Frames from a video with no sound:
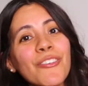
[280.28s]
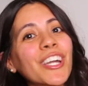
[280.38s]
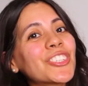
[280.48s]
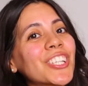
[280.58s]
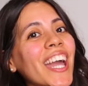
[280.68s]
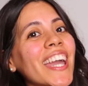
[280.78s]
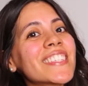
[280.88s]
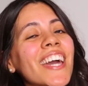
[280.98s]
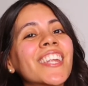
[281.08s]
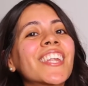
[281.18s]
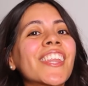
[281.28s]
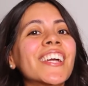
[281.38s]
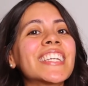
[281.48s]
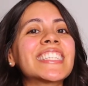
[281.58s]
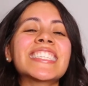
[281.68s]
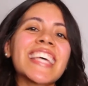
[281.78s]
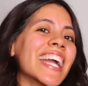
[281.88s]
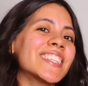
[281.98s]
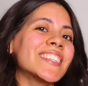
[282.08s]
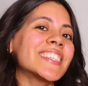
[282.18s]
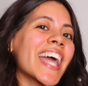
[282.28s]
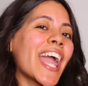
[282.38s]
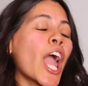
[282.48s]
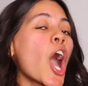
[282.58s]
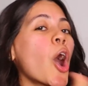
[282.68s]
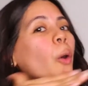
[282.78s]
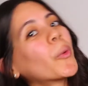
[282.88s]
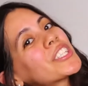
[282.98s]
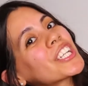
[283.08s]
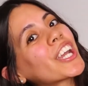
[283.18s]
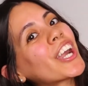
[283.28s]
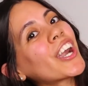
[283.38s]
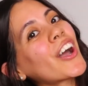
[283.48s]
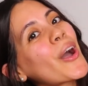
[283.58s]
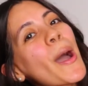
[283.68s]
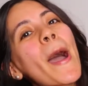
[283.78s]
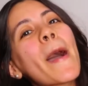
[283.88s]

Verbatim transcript: I will catch you guys on another Design Tuesday with your girl.